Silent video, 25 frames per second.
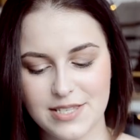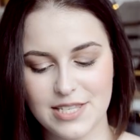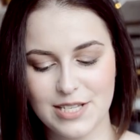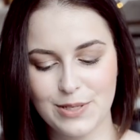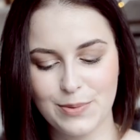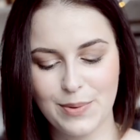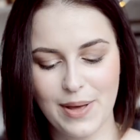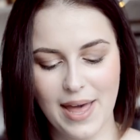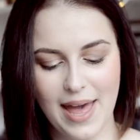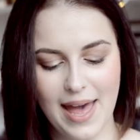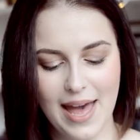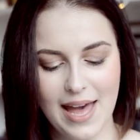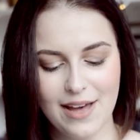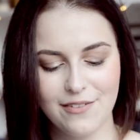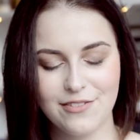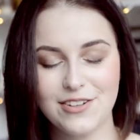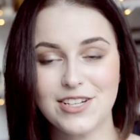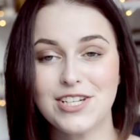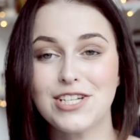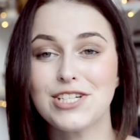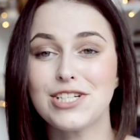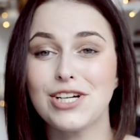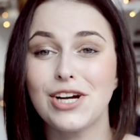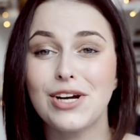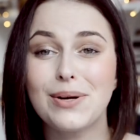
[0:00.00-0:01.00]
So we
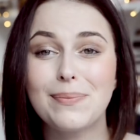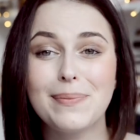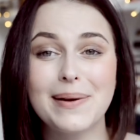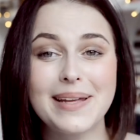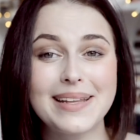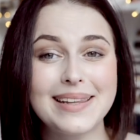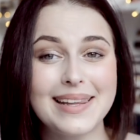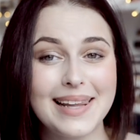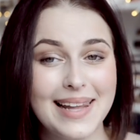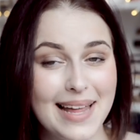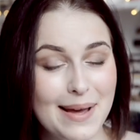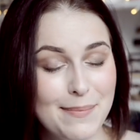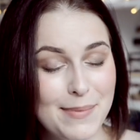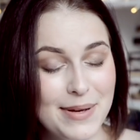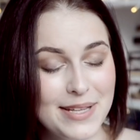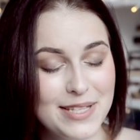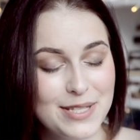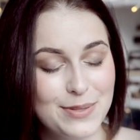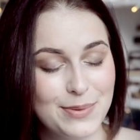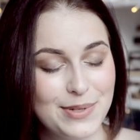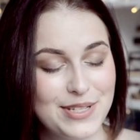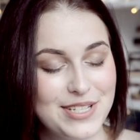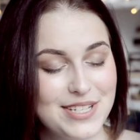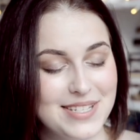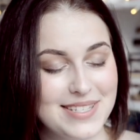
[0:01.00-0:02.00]
have sherbet
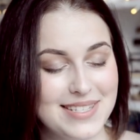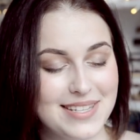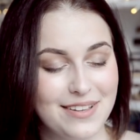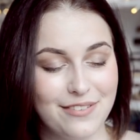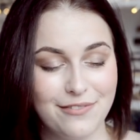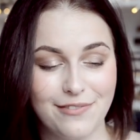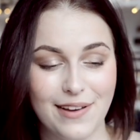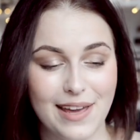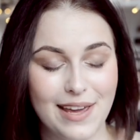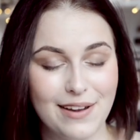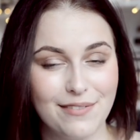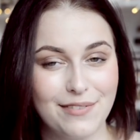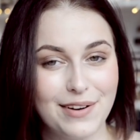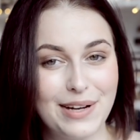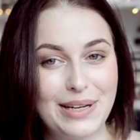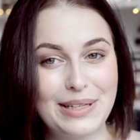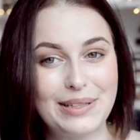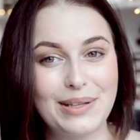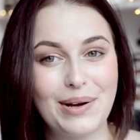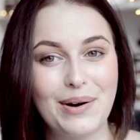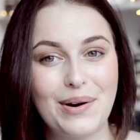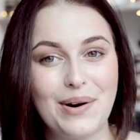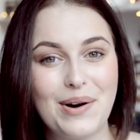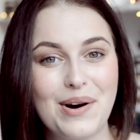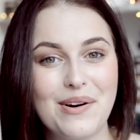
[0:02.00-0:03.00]
lemons, which is the
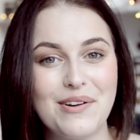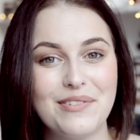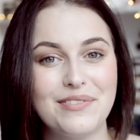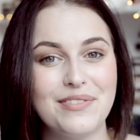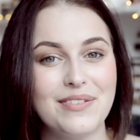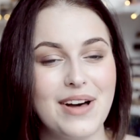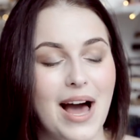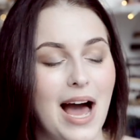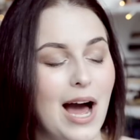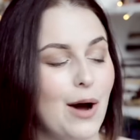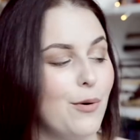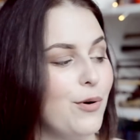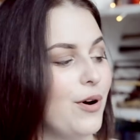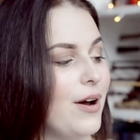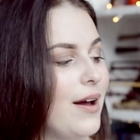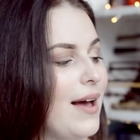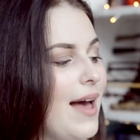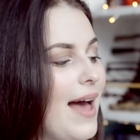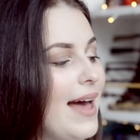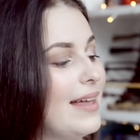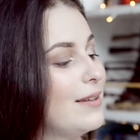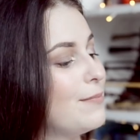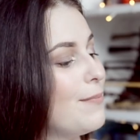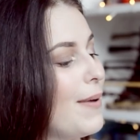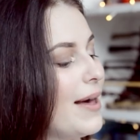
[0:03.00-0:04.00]
favorite of our
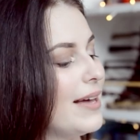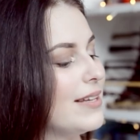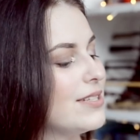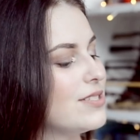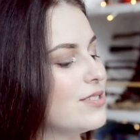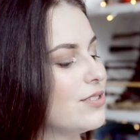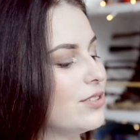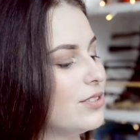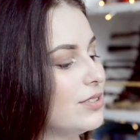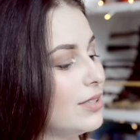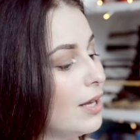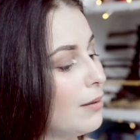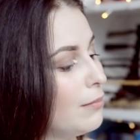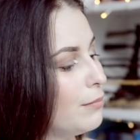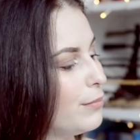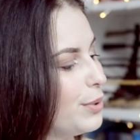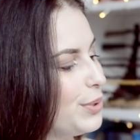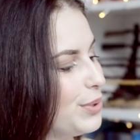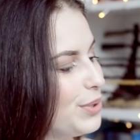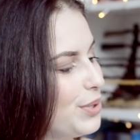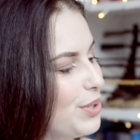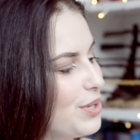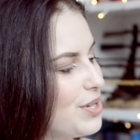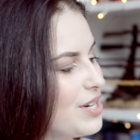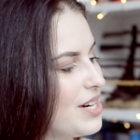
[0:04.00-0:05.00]
headmaster
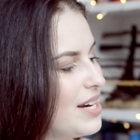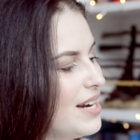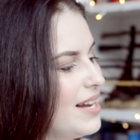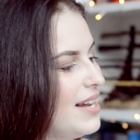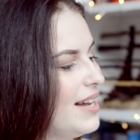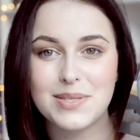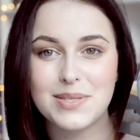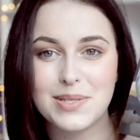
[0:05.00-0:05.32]
Dumbledore.